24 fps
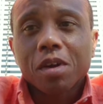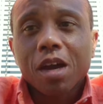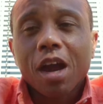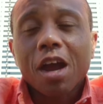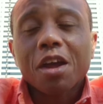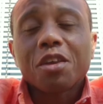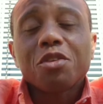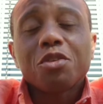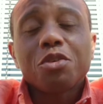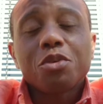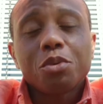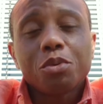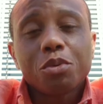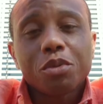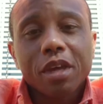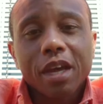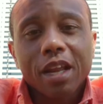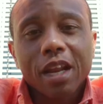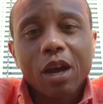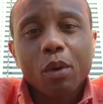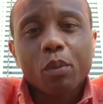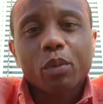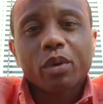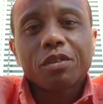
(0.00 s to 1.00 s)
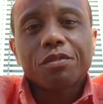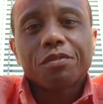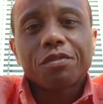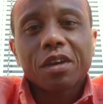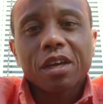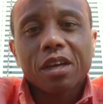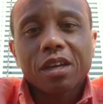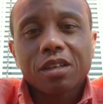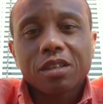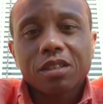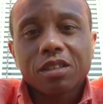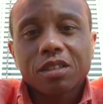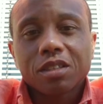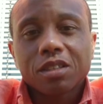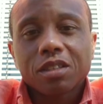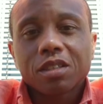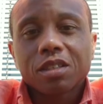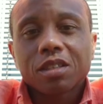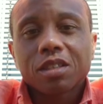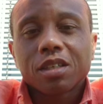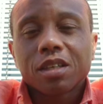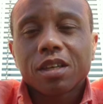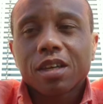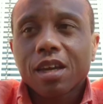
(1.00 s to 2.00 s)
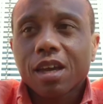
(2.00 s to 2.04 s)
I knew that I would face,